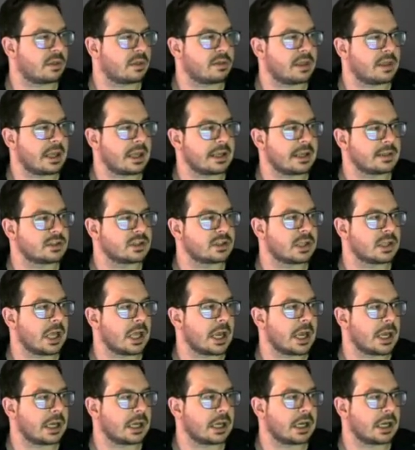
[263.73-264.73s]
things
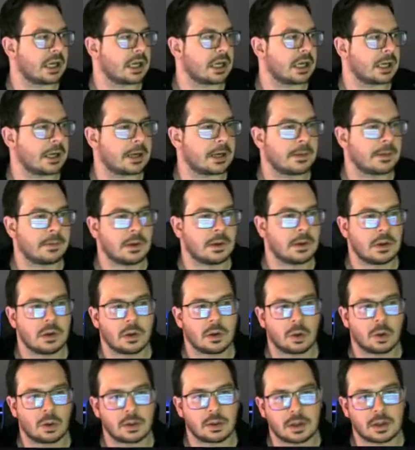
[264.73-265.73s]
like.
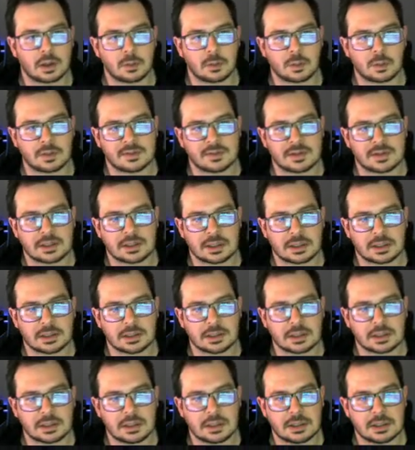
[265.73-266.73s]
Hold on one second.
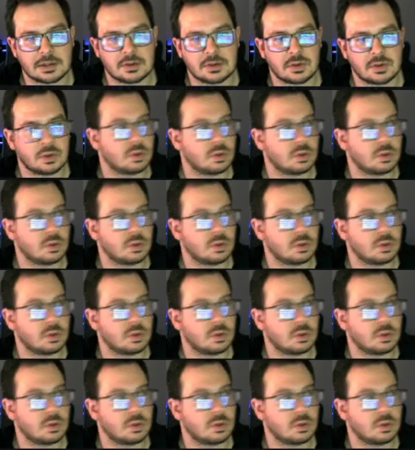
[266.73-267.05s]
I need to.